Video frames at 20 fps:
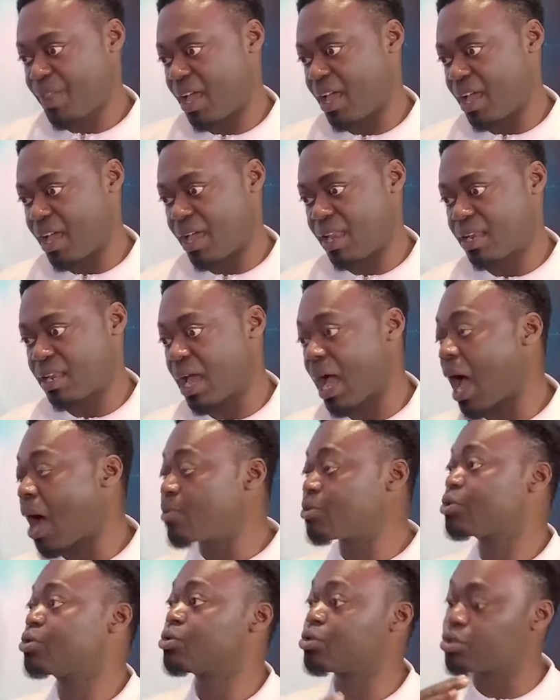and
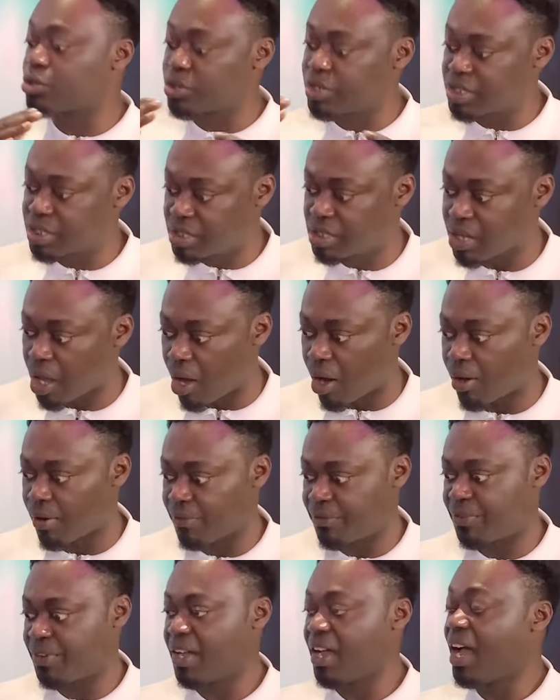how to
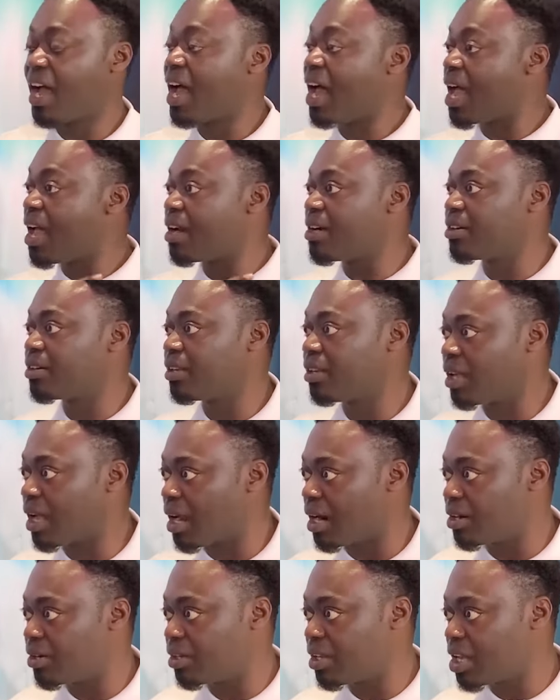resolve a
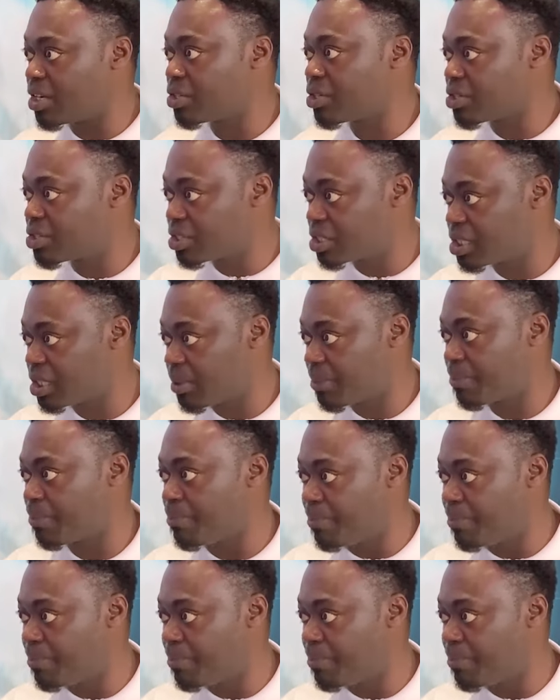relationship